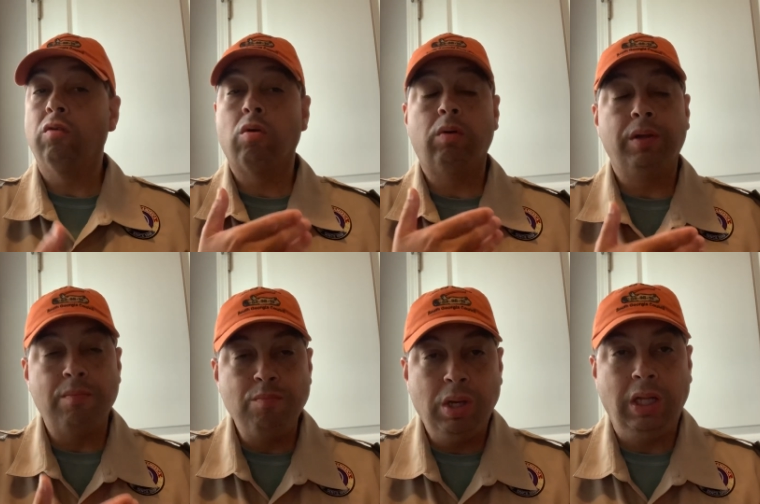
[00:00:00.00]
or what the
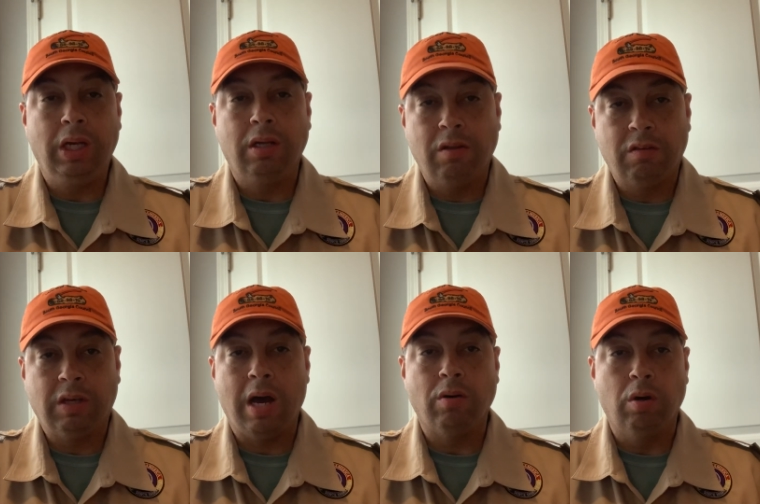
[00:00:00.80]
meaning of the
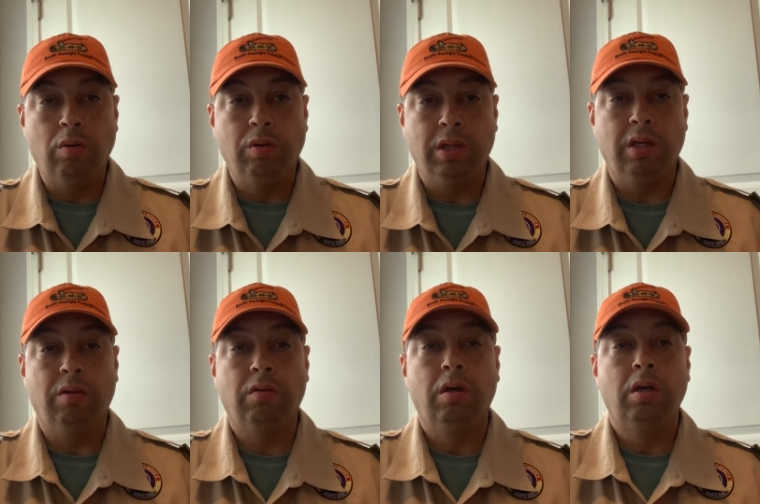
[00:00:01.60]
Scout Oath
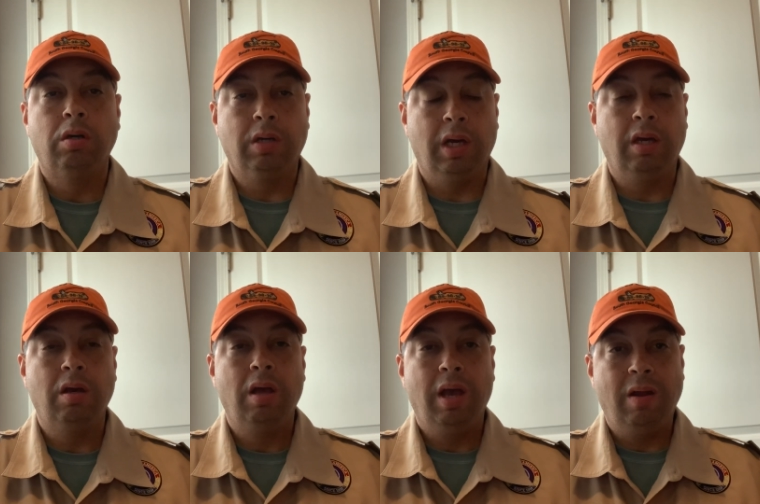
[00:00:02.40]
is, okay,
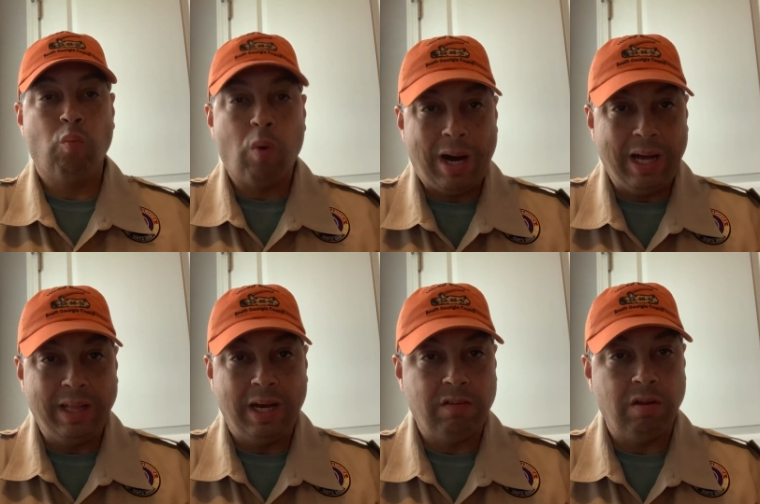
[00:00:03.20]
and why that's